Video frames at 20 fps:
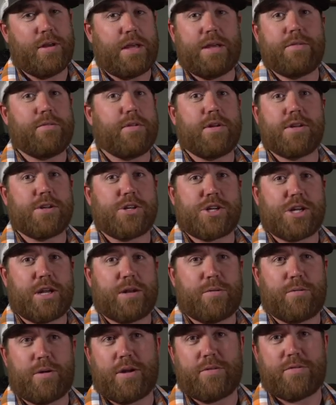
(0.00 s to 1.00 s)
even into
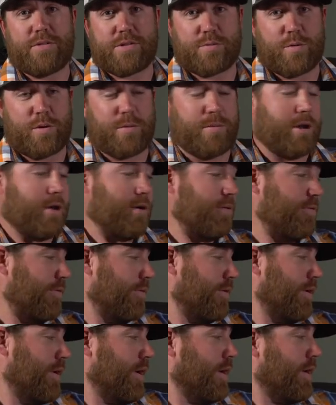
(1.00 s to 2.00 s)
January if it's warm enough.
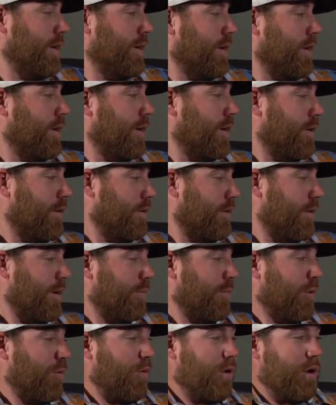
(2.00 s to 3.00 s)

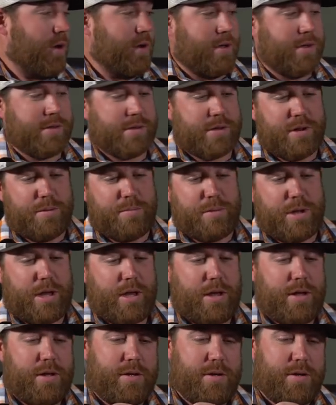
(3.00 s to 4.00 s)
Number one is gonna
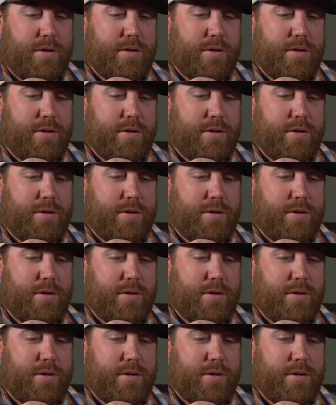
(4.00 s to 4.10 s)
be